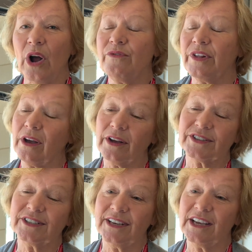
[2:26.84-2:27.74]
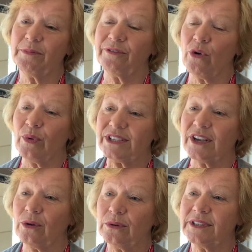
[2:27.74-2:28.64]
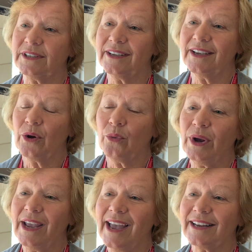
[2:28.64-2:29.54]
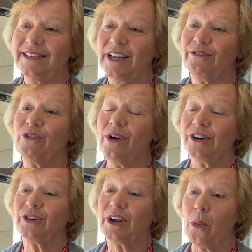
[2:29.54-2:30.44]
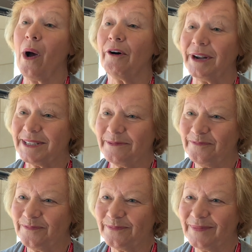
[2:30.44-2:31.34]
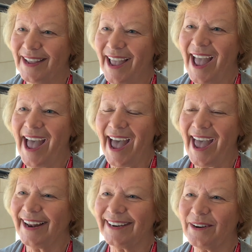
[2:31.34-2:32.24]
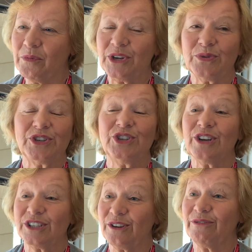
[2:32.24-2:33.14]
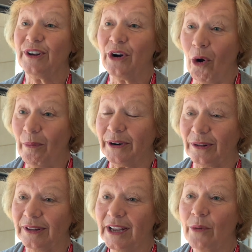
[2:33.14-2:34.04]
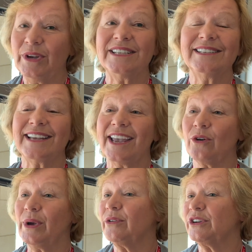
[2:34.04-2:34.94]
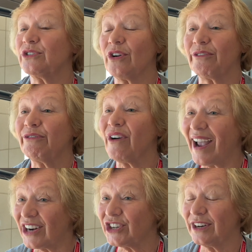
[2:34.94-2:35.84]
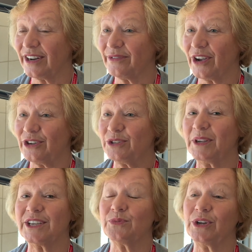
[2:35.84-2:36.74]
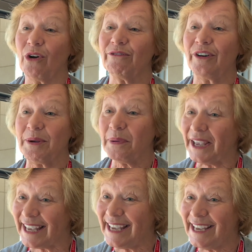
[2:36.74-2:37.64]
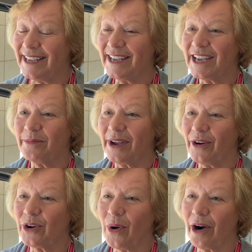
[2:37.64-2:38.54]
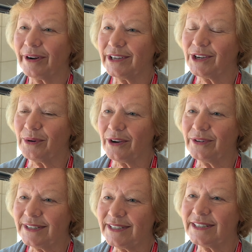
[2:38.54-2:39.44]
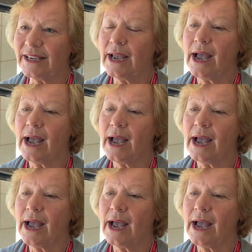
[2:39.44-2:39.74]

the last year before we sold, we had nearly 400 inquiries, and which was just phenomenal. And we only took on a fraction of those because we got very picky about acquiring new owners.